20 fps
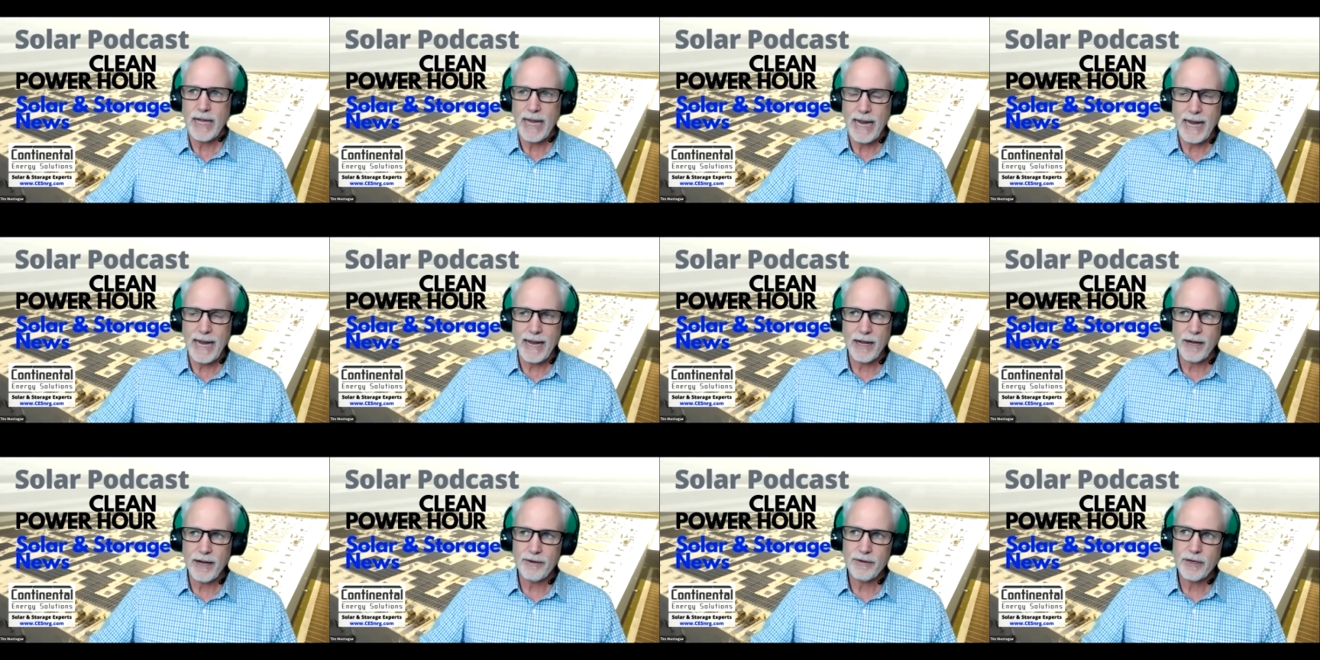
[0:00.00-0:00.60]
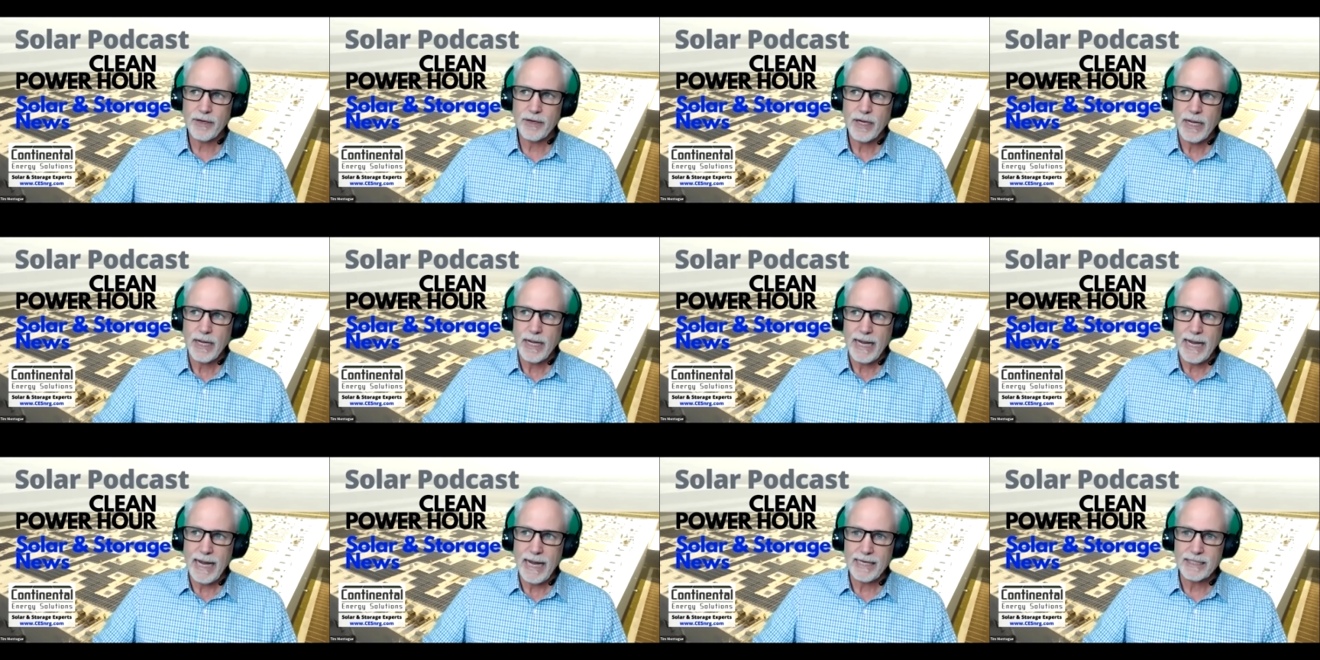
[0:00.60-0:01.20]
And
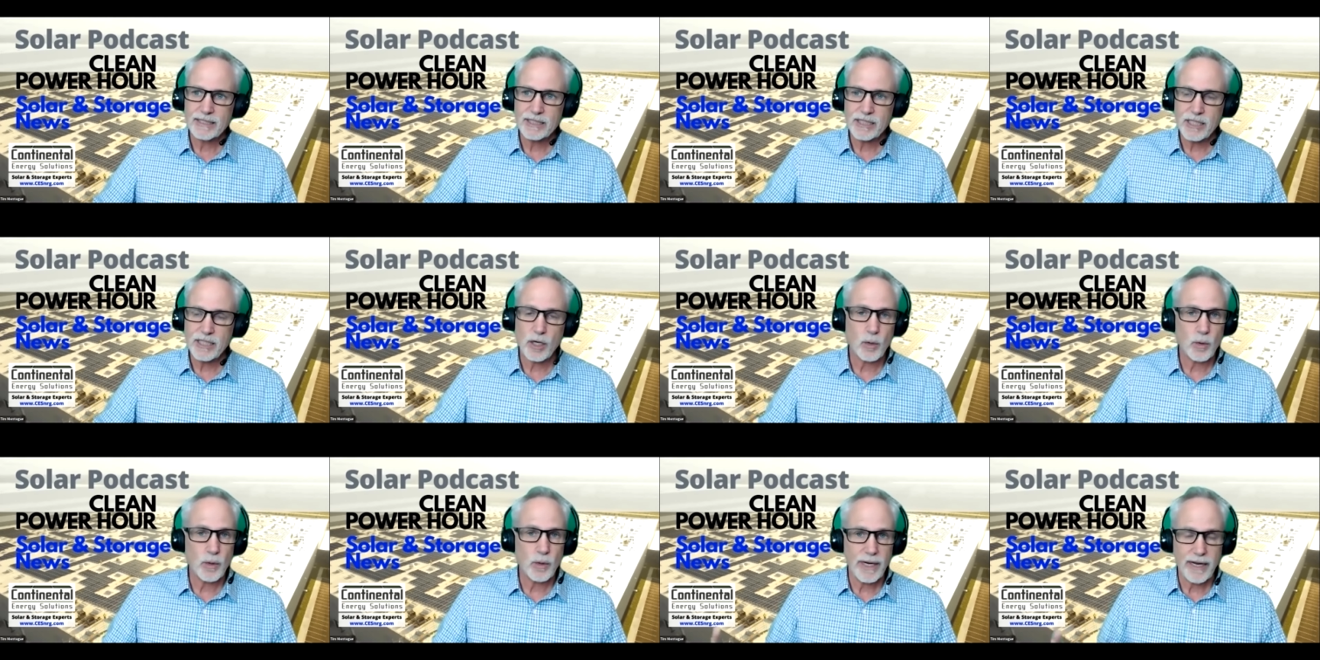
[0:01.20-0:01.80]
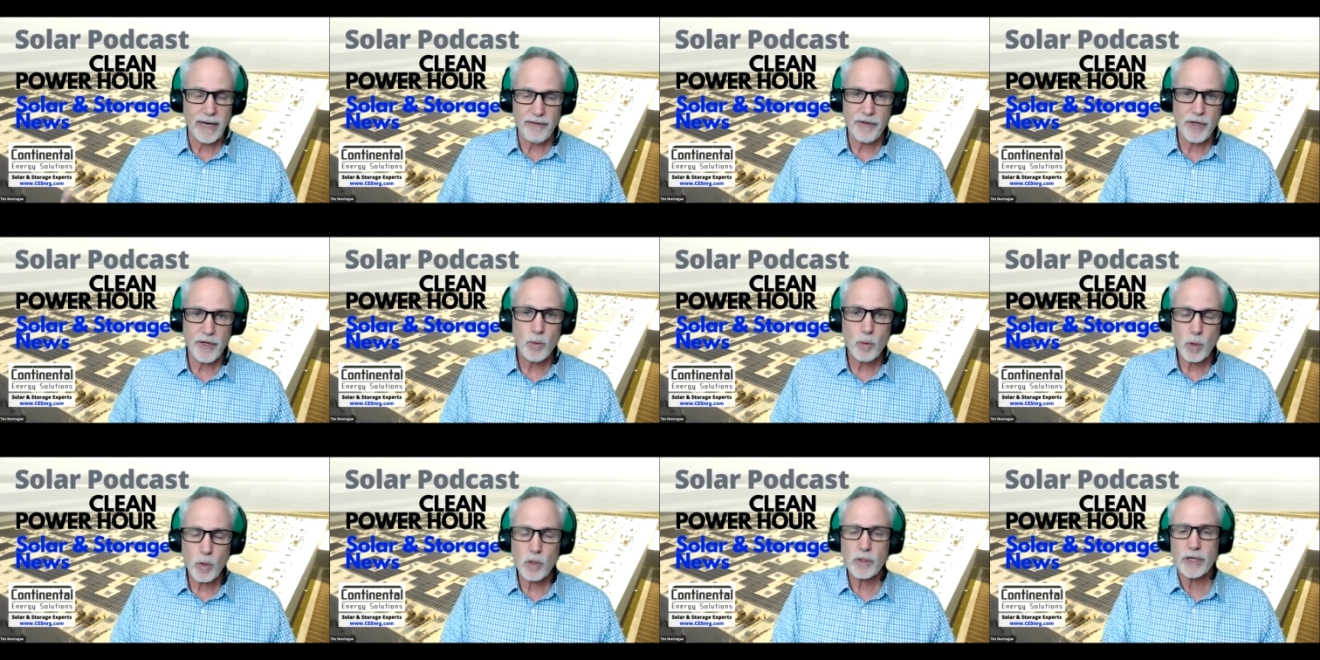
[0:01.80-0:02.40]
so if
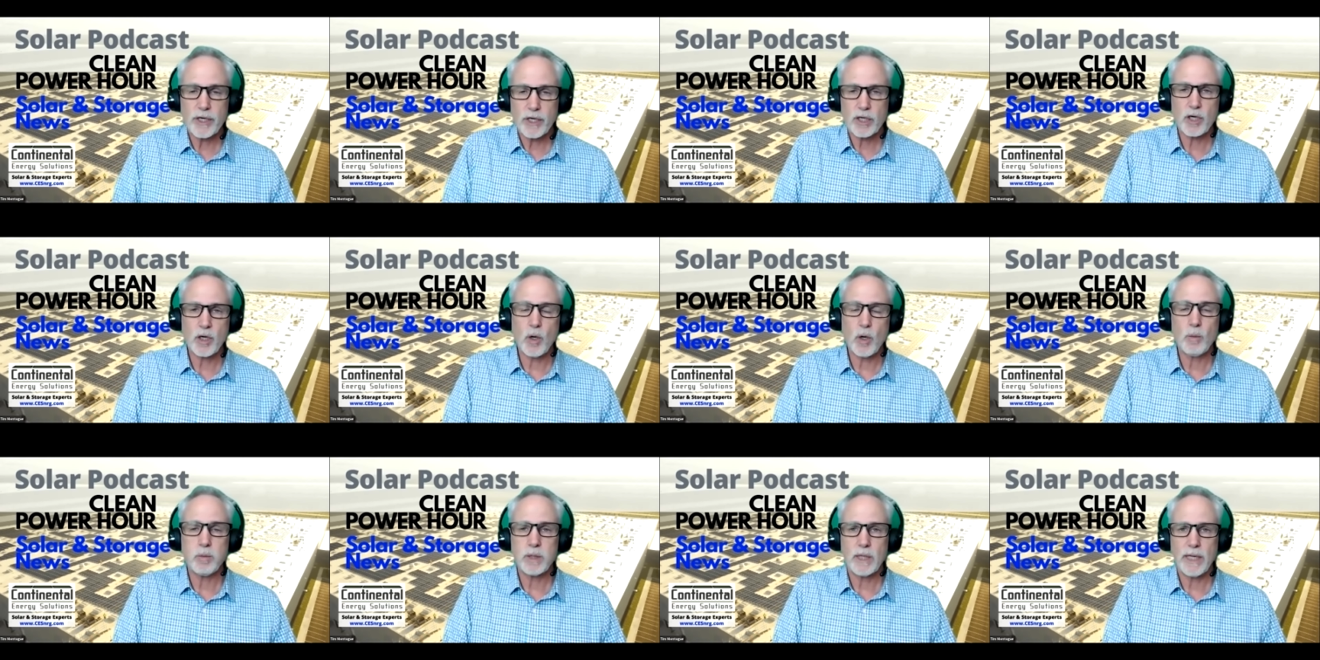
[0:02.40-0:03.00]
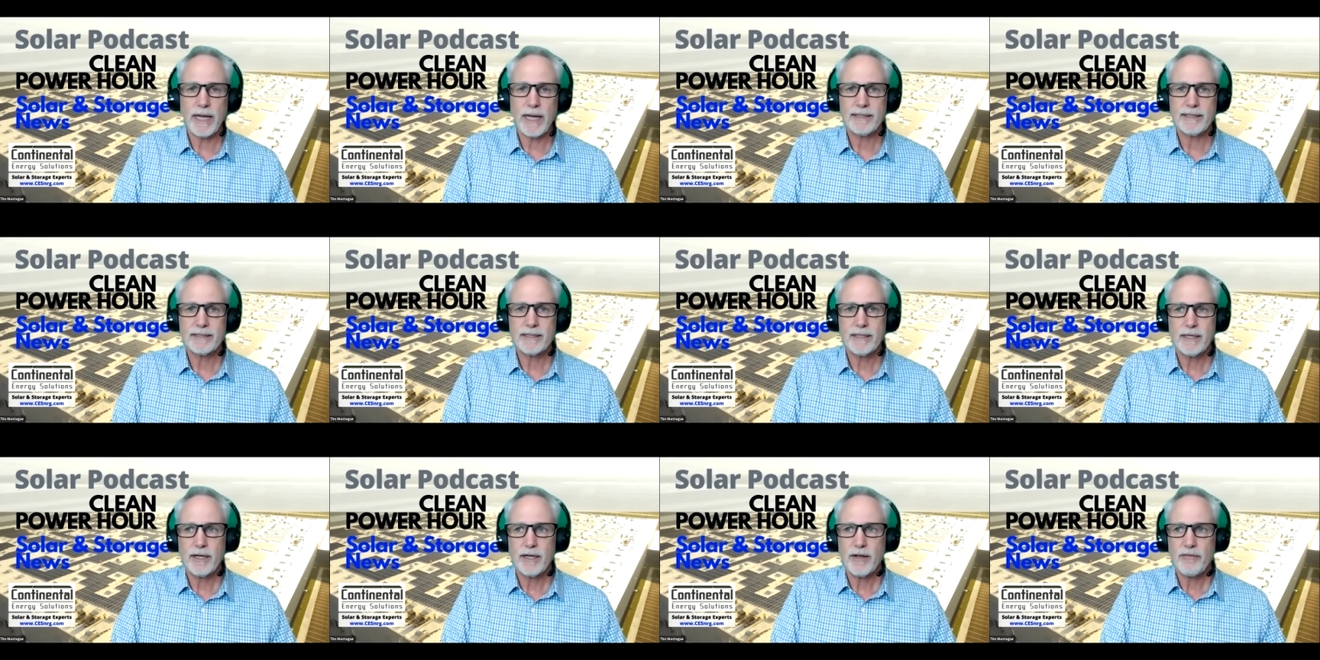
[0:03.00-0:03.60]
you work in a coal plant,
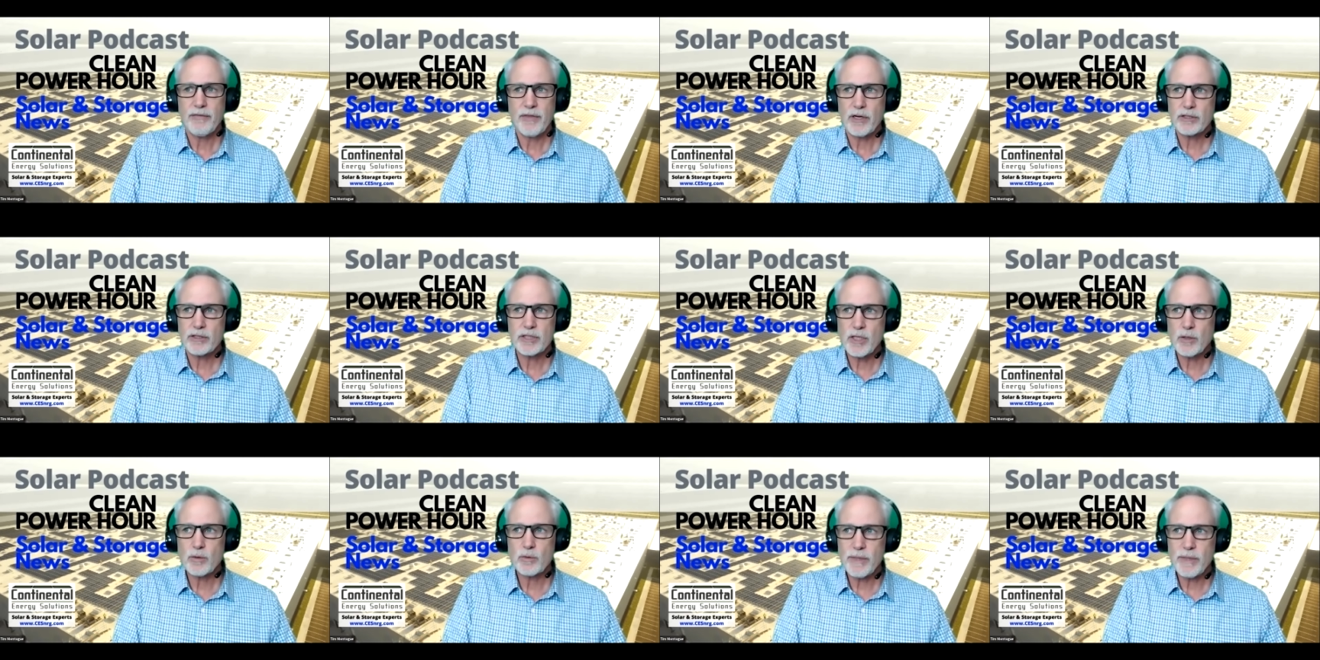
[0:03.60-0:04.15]
there's no